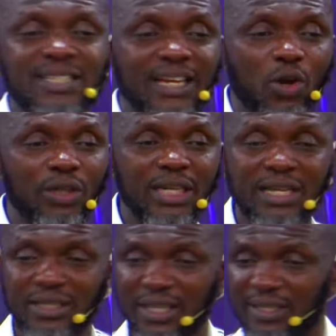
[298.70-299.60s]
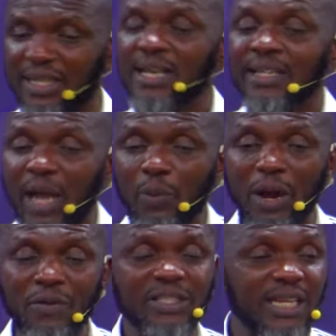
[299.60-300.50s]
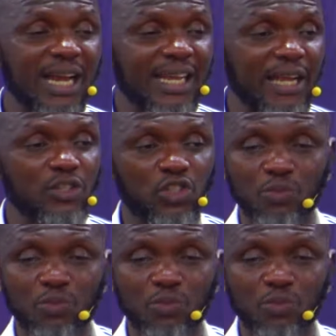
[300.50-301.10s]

and ordinances that were written against